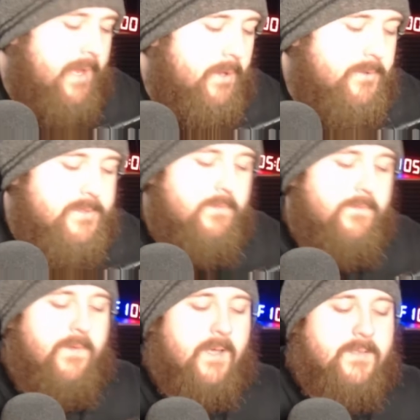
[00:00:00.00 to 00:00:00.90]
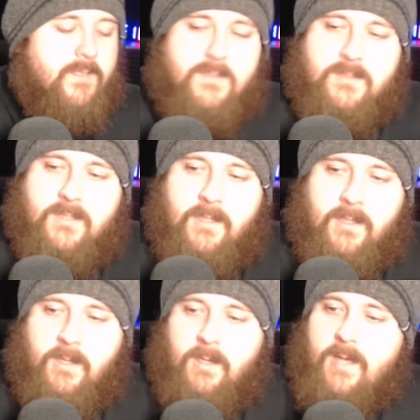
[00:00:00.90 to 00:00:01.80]
my nose, dude. Fuck this.
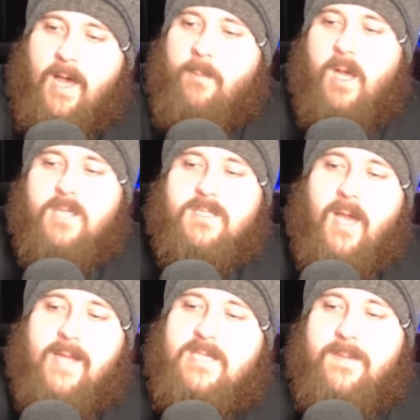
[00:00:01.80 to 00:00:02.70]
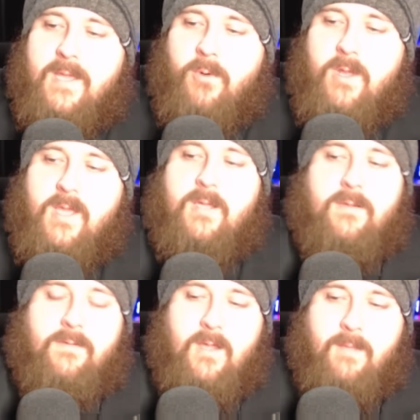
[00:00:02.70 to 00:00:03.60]
Albazi ITP
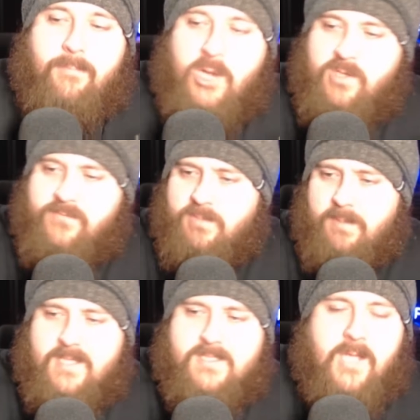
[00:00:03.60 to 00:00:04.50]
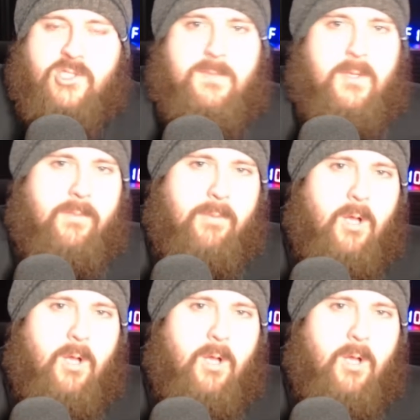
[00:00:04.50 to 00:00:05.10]
week. Impression of Jubilee saying Shamil the